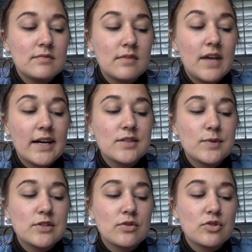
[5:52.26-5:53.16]
That is
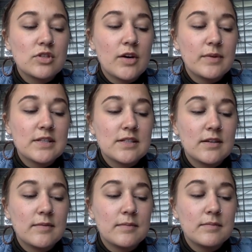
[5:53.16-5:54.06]
what social
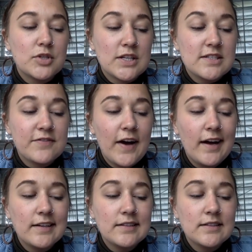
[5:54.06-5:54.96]
Darwinism
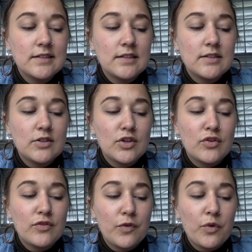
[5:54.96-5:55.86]
justified
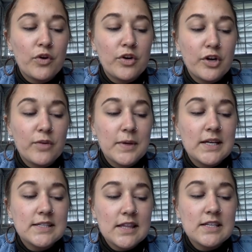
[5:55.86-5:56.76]
for
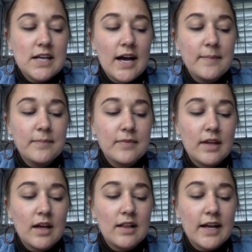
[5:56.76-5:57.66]
Europeans at the time,
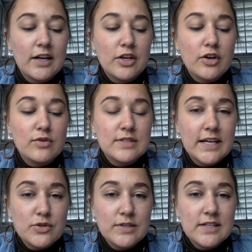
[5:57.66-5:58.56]
like a
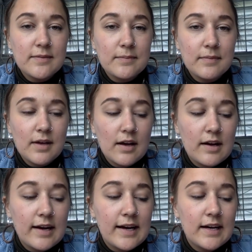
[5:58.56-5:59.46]
Eurocentrism,
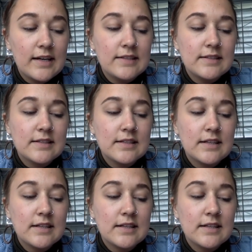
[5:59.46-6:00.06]
and